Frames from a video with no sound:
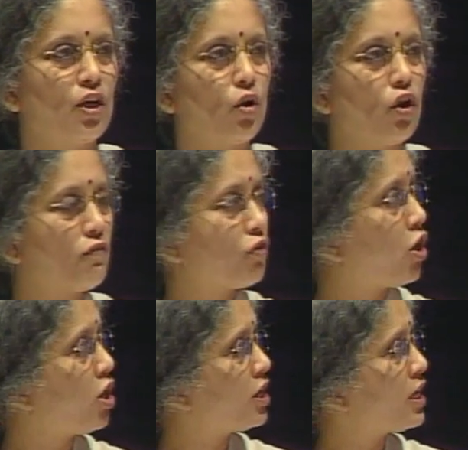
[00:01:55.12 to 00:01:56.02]
The role of
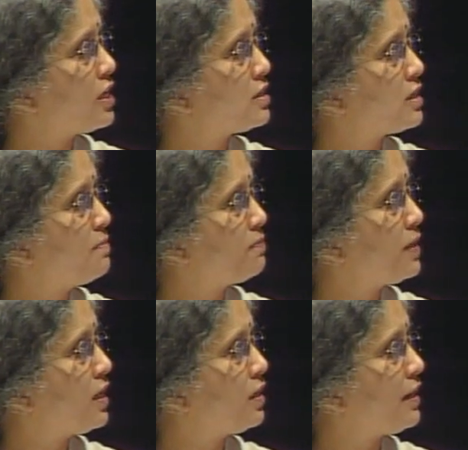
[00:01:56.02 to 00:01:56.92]
God is
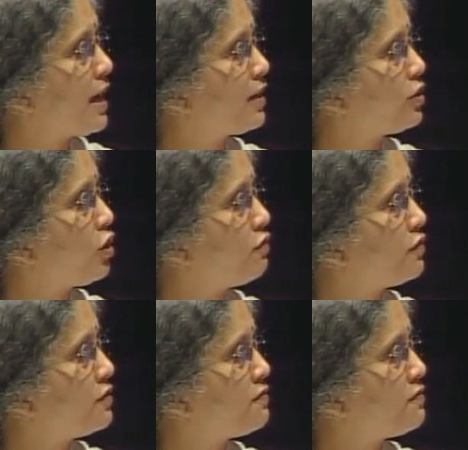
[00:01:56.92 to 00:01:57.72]
simply that of